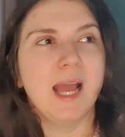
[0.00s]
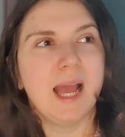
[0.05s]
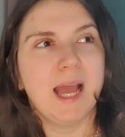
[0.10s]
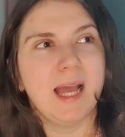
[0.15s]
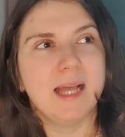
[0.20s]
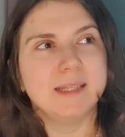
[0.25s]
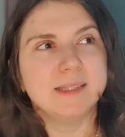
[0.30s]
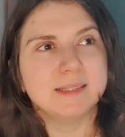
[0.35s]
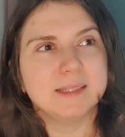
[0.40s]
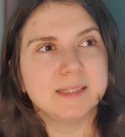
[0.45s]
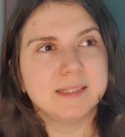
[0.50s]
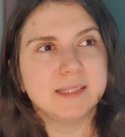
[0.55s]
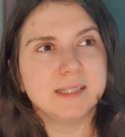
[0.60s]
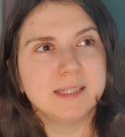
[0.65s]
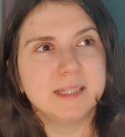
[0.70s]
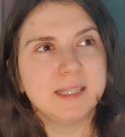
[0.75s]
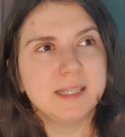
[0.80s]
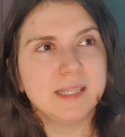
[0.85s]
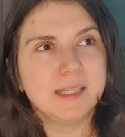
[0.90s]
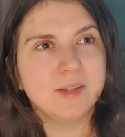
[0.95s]
And
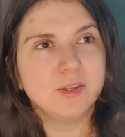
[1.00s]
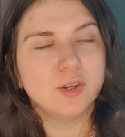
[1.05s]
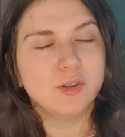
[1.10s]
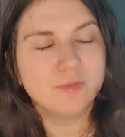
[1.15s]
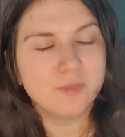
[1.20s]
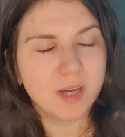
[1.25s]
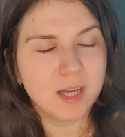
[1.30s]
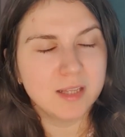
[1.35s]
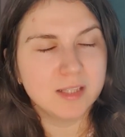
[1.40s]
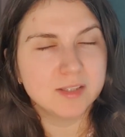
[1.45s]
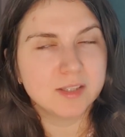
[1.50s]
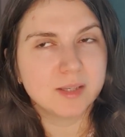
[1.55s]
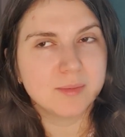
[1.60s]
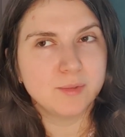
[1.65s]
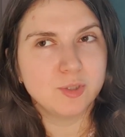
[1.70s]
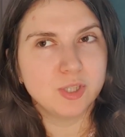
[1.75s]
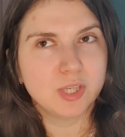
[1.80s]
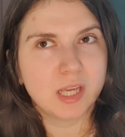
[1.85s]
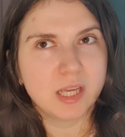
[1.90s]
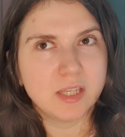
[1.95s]
in nonviolent
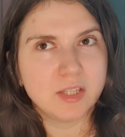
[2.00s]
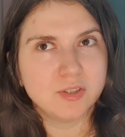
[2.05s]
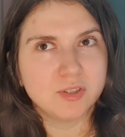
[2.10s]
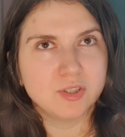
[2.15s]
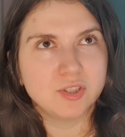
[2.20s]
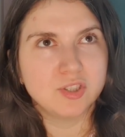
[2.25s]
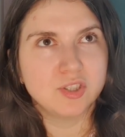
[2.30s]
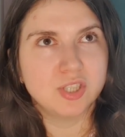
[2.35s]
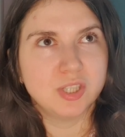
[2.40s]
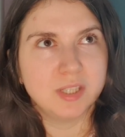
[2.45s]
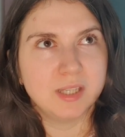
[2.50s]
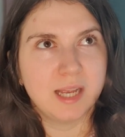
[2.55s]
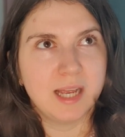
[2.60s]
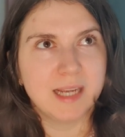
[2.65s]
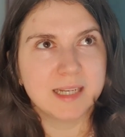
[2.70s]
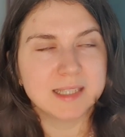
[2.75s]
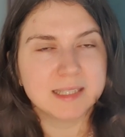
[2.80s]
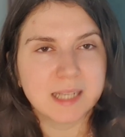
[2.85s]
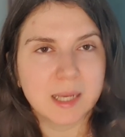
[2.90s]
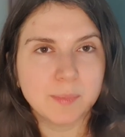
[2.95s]
communication,
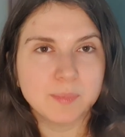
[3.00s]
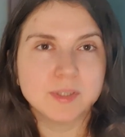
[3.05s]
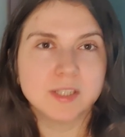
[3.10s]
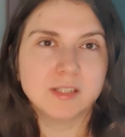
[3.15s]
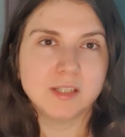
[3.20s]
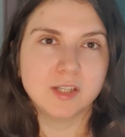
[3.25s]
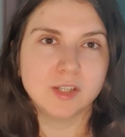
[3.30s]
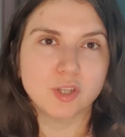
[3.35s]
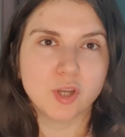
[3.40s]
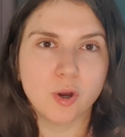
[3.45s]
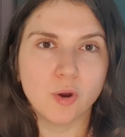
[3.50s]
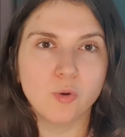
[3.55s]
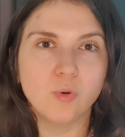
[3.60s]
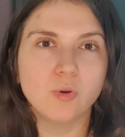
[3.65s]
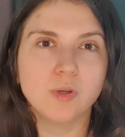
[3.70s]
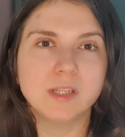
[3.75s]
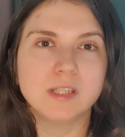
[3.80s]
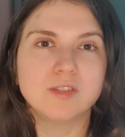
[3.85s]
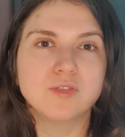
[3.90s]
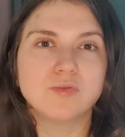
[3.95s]
accepting a
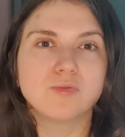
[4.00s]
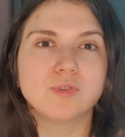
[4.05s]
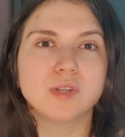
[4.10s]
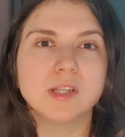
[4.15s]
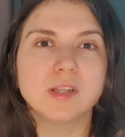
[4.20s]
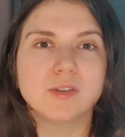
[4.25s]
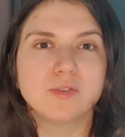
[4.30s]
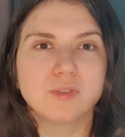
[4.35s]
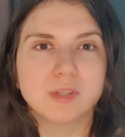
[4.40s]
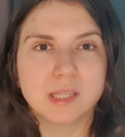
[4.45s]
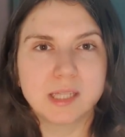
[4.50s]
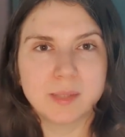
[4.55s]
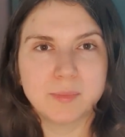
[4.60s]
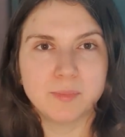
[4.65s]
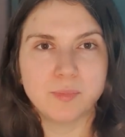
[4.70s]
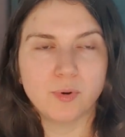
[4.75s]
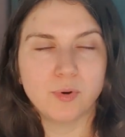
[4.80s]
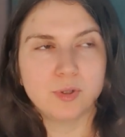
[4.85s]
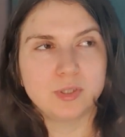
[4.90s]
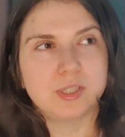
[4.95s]
no is really, really
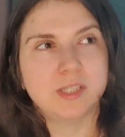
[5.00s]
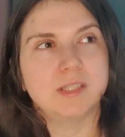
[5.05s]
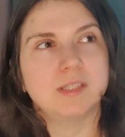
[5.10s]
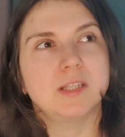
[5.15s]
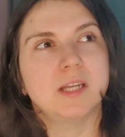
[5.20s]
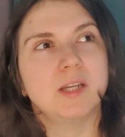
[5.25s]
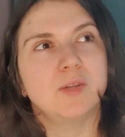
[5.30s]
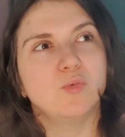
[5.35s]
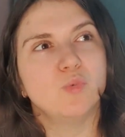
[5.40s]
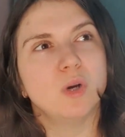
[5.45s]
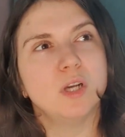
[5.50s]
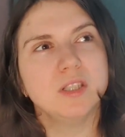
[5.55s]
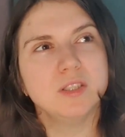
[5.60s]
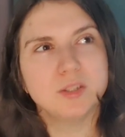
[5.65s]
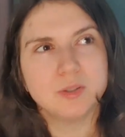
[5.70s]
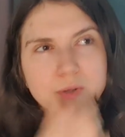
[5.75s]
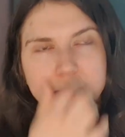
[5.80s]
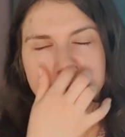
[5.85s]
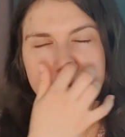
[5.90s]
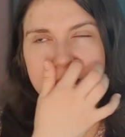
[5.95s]
important. And once
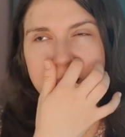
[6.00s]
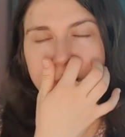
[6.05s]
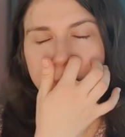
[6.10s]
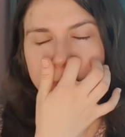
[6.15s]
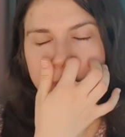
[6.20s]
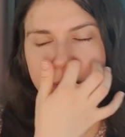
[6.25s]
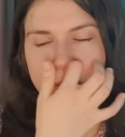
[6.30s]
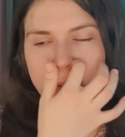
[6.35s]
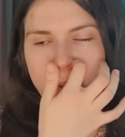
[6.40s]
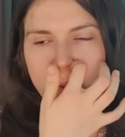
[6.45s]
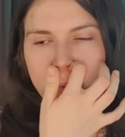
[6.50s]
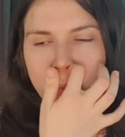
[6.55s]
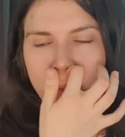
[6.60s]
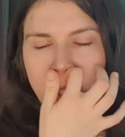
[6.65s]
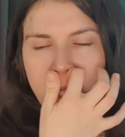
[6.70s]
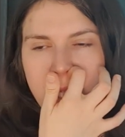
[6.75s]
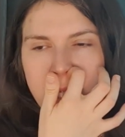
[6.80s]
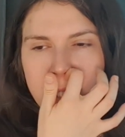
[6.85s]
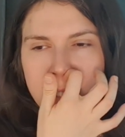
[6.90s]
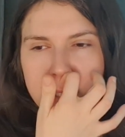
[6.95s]
you accept a no,
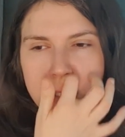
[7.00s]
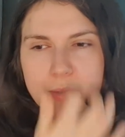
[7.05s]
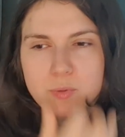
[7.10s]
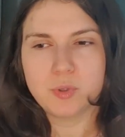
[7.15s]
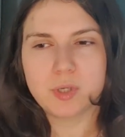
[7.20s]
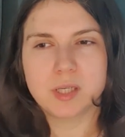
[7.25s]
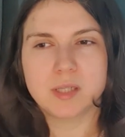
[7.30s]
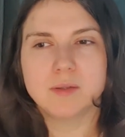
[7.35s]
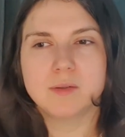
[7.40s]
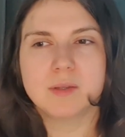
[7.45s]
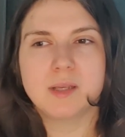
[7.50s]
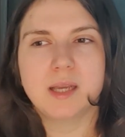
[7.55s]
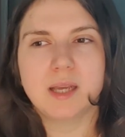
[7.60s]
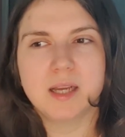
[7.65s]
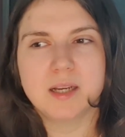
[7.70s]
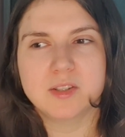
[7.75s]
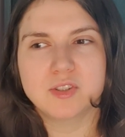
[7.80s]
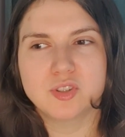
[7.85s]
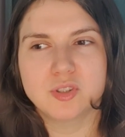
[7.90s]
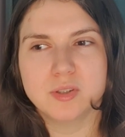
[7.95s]
you can
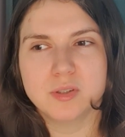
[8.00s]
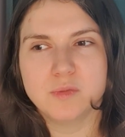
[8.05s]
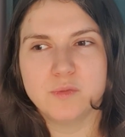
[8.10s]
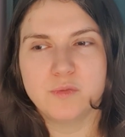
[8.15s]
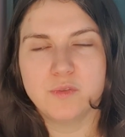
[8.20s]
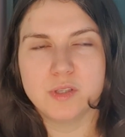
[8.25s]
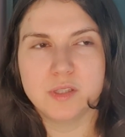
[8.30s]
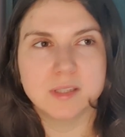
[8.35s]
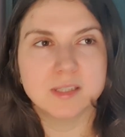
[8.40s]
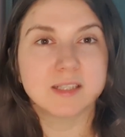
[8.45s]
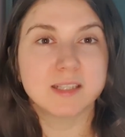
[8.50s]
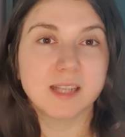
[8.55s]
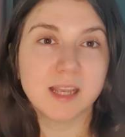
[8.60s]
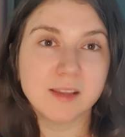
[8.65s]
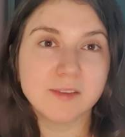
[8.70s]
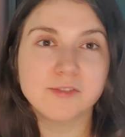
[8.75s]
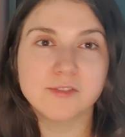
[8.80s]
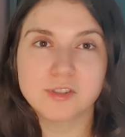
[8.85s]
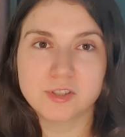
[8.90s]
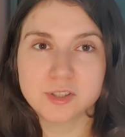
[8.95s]
actually feel
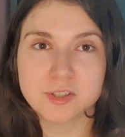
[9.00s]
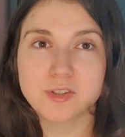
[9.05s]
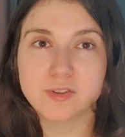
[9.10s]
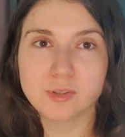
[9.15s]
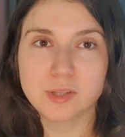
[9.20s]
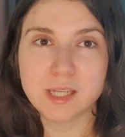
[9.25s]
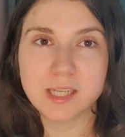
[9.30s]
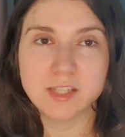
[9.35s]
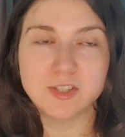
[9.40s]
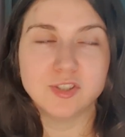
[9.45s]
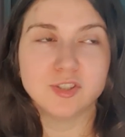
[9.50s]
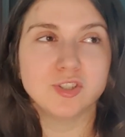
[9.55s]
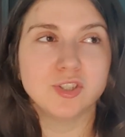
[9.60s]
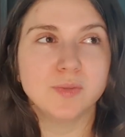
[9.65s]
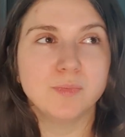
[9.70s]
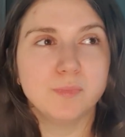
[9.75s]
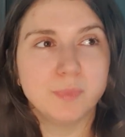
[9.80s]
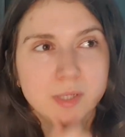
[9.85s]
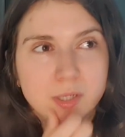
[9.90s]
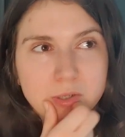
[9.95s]
safer in a
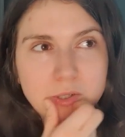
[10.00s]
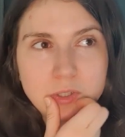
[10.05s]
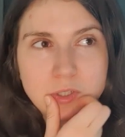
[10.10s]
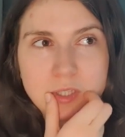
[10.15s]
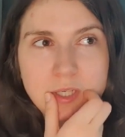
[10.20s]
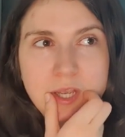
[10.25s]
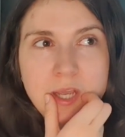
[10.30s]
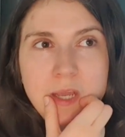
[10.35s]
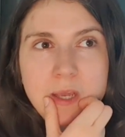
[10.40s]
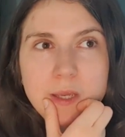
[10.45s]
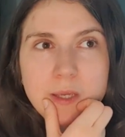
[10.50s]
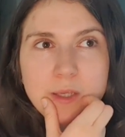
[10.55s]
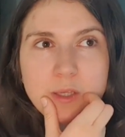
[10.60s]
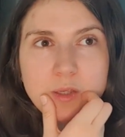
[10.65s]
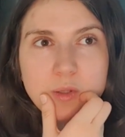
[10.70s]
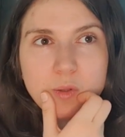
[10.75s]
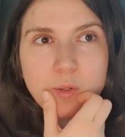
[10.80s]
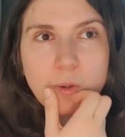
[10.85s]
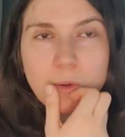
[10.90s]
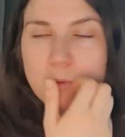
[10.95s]
relationship, because
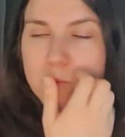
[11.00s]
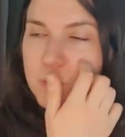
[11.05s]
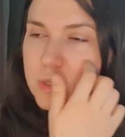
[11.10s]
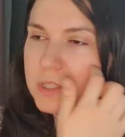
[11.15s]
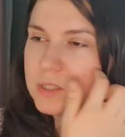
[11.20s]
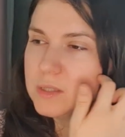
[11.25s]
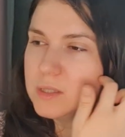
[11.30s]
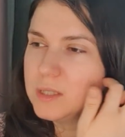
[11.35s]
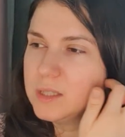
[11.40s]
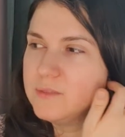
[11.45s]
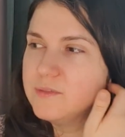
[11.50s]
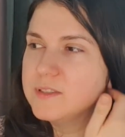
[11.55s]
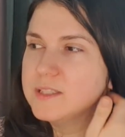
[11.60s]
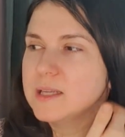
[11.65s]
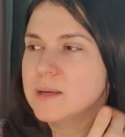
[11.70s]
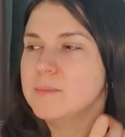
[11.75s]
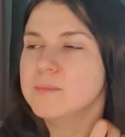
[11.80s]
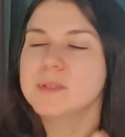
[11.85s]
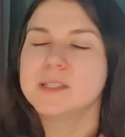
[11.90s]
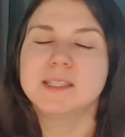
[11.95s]
you know that if
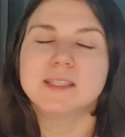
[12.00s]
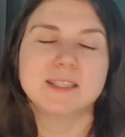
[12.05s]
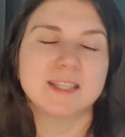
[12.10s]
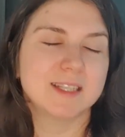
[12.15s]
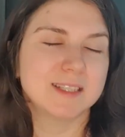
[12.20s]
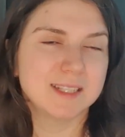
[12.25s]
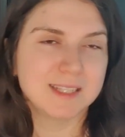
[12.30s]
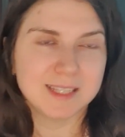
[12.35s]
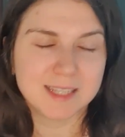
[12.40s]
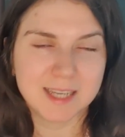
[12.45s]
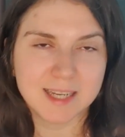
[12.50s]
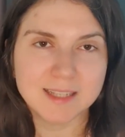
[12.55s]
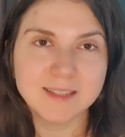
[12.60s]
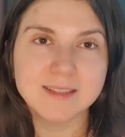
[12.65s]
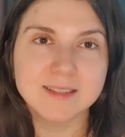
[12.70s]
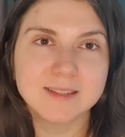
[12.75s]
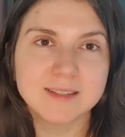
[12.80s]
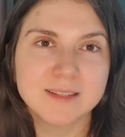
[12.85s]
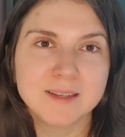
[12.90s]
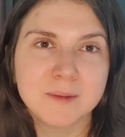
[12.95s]
somebody says a
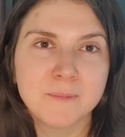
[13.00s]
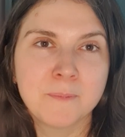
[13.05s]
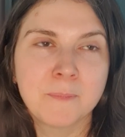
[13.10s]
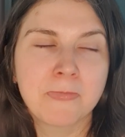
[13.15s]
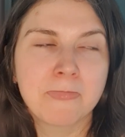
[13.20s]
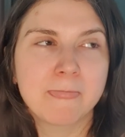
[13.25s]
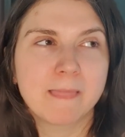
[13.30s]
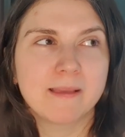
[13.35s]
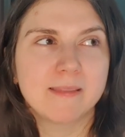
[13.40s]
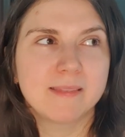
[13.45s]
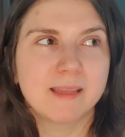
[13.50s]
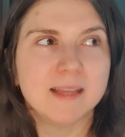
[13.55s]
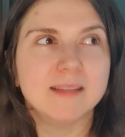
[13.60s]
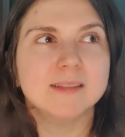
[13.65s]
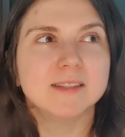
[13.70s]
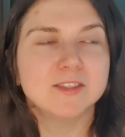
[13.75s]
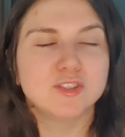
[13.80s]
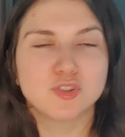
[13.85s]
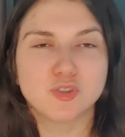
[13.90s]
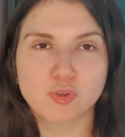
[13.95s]
yes, then
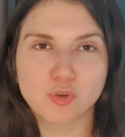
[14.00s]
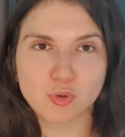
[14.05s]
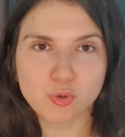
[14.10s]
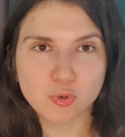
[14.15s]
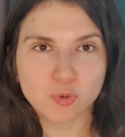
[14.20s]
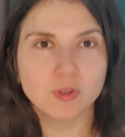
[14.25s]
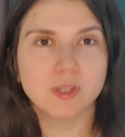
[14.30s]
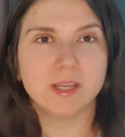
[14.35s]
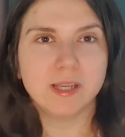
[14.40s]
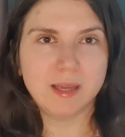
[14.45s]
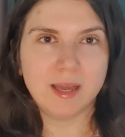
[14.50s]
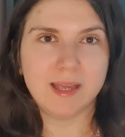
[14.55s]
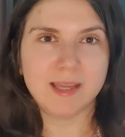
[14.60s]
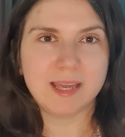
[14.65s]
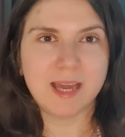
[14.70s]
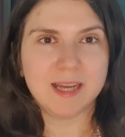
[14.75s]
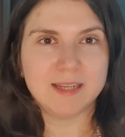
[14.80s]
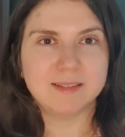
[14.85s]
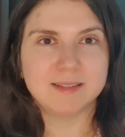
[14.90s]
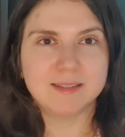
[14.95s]
it's truly a
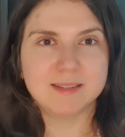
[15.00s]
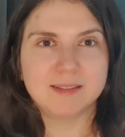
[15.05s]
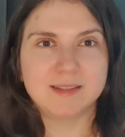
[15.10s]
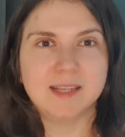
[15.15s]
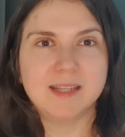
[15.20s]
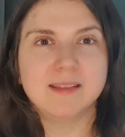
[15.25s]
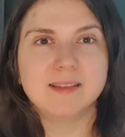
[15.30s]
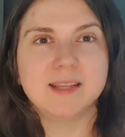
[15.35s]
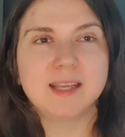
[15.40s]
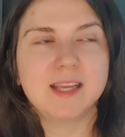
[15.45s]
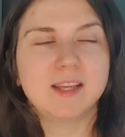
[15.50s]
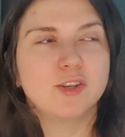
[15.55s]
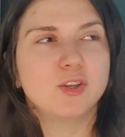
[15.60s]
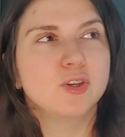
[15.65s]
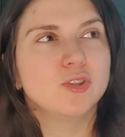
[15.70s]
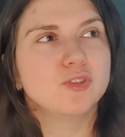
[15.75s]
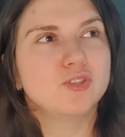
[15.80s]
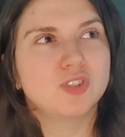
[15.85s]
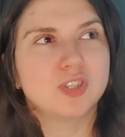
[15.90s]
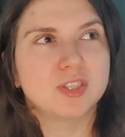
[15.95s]
yes. Then they are
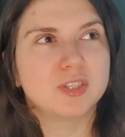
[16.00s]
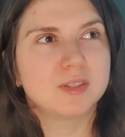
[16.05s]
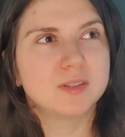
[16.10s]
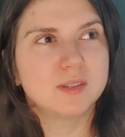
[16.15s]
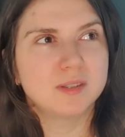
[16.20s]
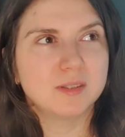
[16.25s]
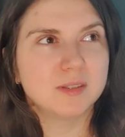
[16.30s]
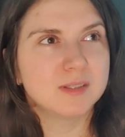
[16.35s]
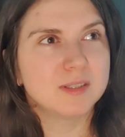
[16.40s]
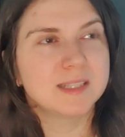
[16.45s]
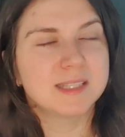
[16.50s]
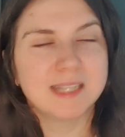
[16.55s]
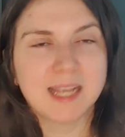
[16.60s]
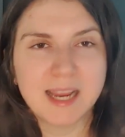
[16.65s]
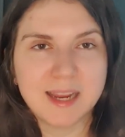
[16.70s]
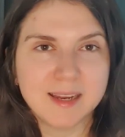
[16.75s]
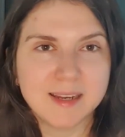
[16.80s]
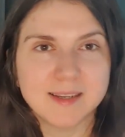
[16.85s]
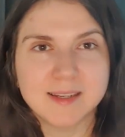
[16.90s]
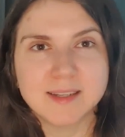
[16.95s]
not just
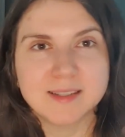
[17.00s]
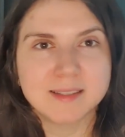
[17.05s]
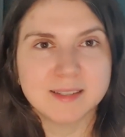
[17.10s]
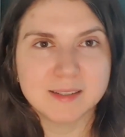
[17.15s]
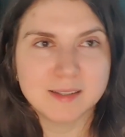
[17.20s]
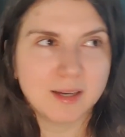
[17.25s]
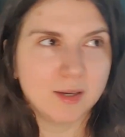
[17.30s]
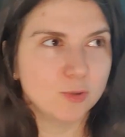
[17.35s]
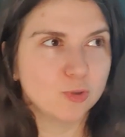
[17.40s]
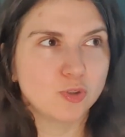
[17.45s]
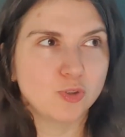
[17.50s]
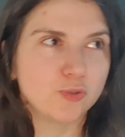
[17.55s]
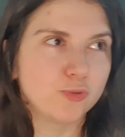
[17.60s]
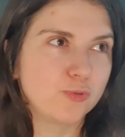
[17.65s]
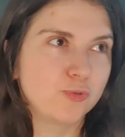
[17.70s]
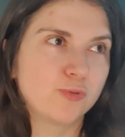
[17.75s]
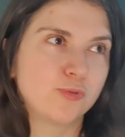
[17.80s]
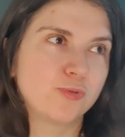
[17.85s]
saying it out of,